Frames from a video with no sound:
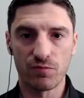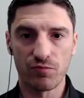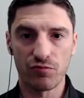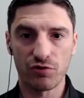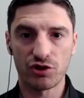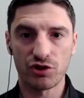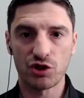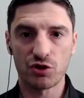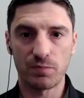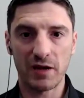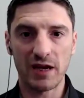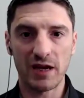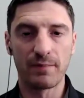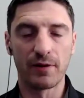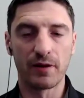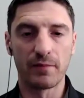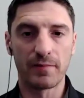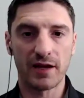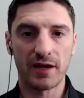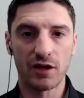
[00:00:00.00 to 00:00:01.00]
British
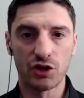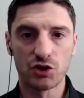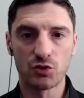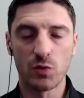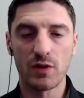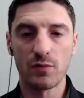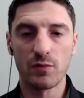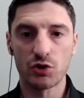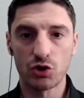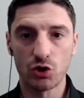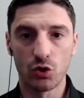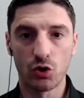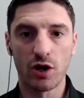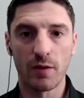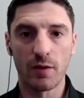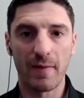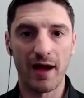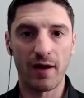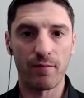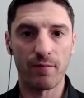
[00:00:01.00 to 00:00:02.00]
people, and because we would
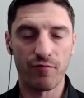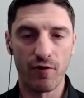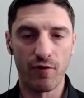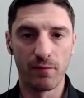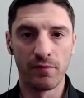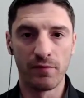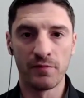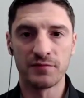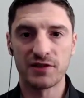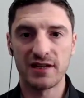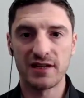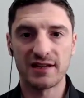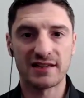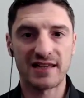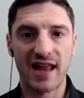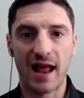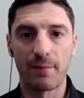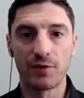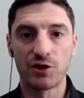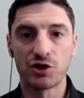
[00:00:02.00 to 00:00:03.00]
talk about problems the
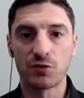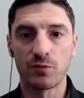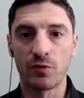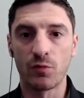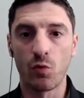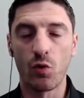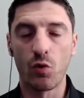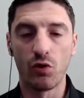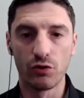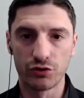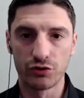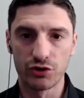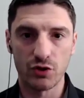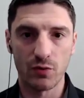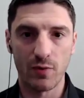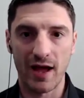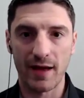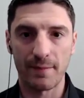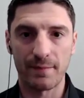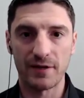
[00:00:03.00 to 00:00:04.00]
establishment were all
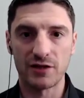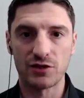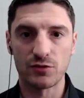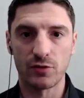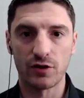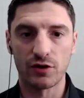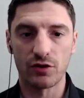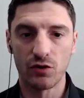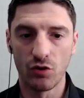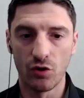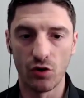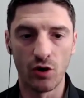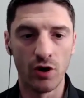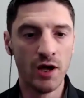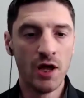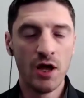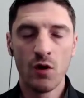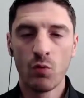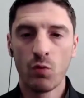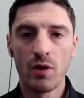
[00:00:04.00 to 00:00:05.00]
too happy to ignore,
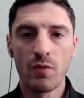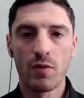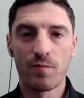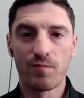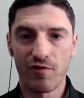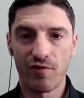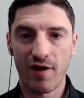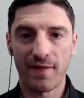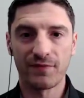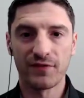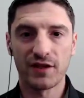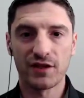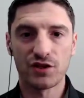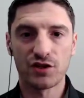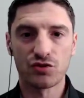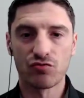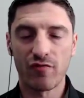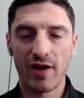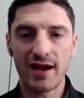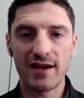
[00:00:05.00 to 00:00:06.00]
we were branded
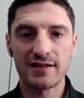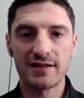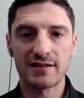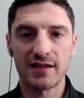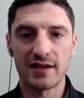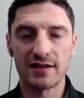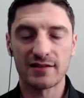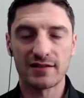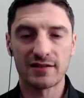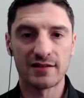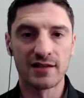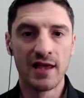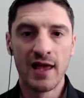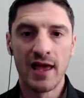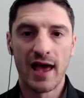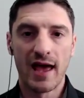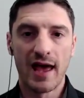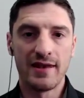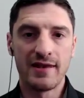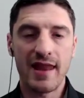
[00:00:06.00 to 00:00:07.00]
as racists.
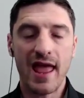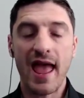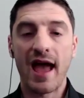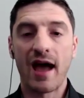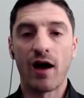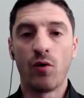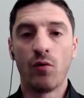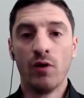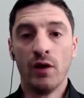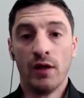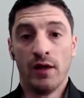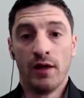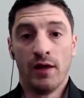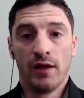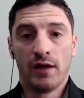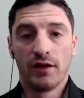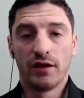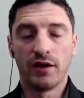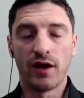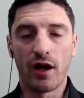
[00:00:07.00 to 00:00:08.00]
And now,
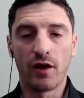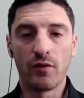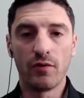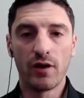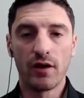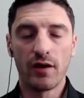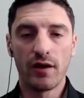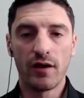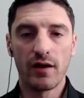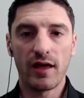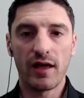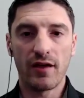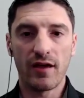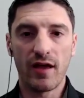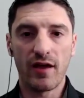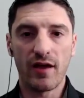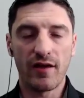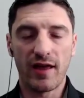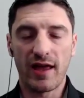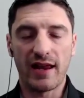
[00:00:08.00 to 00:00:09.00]
you know,
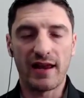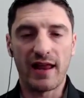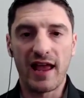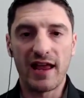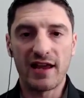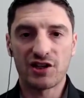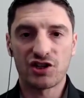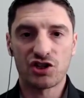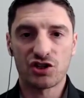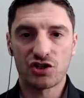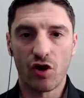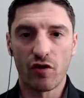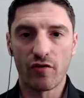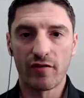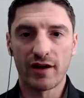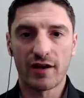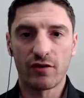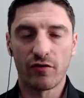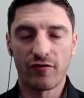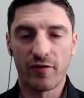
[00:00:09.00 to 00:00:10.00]

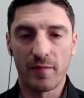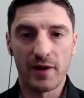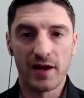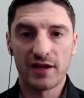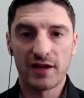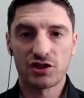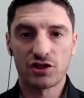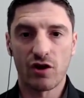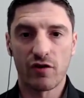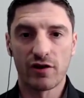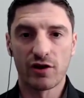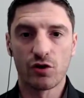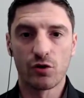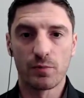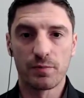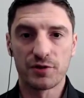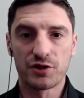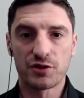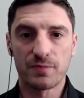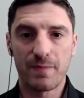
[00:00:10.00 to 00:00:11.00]
from a
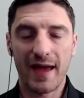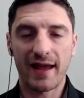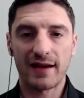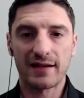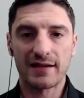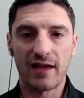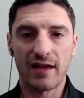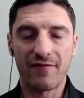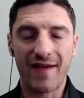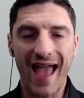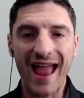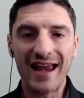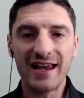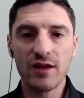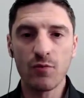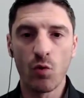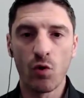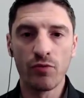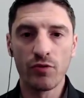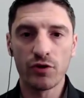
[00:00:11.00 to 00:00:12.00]
historical perspective,
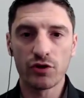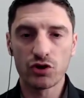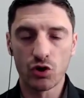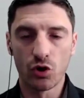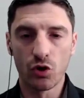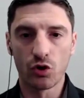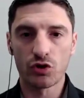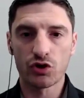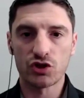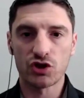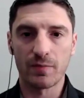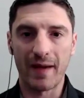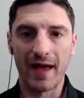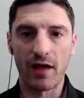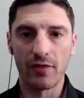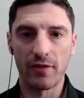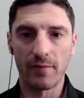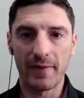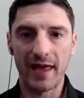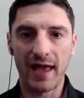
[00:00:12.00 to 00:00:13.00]
anyone that talks
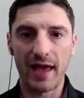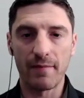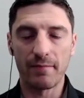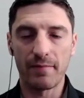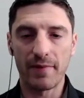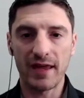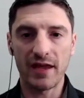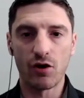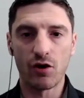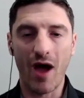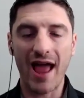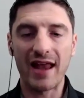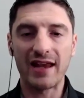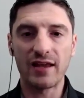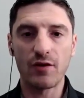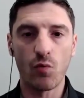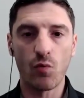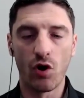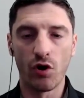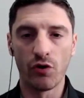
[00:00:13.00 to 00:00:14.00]
about the BNP, or
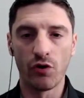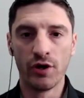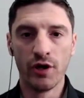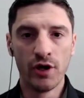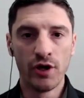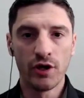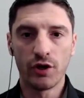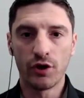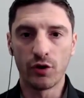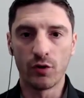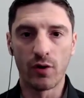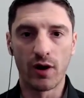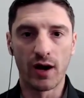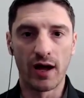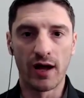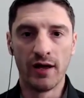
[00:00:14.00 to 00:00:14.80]
anyone who